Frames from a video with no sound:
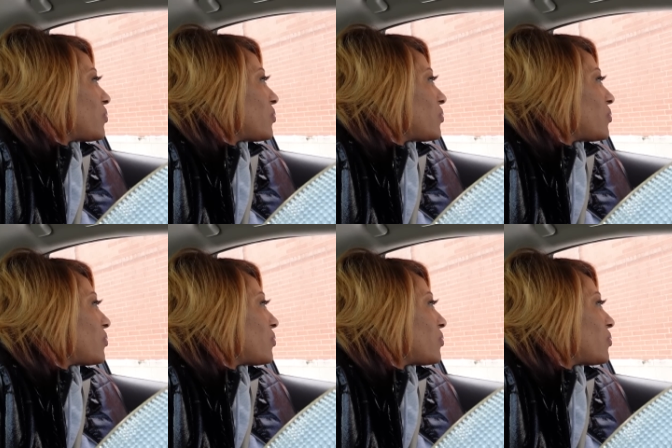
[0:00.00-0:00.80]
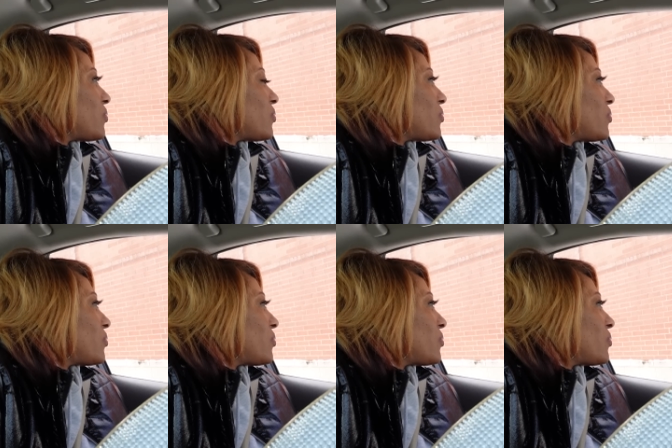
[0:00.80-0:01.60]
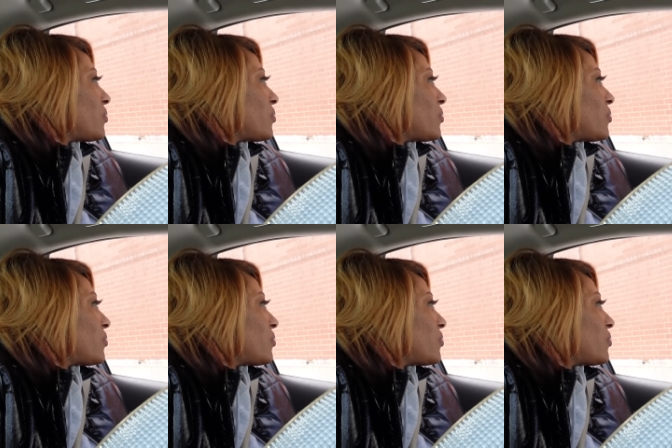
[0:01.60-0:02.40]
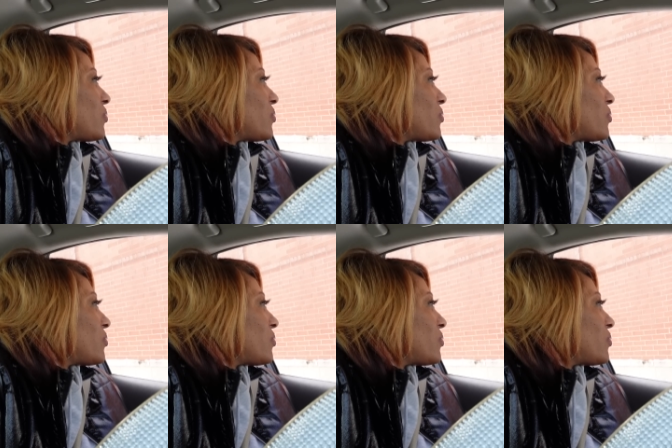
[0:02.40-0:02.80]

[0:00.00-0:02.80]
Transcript: If you like the like roasted bell peppers.